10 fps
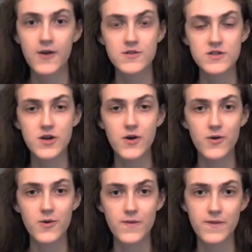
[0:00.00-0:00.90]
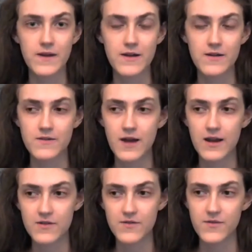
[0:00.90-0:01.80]
So they're
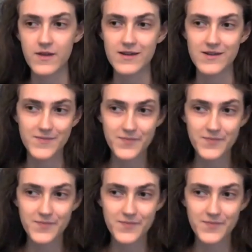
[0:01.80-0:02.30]
kind of like,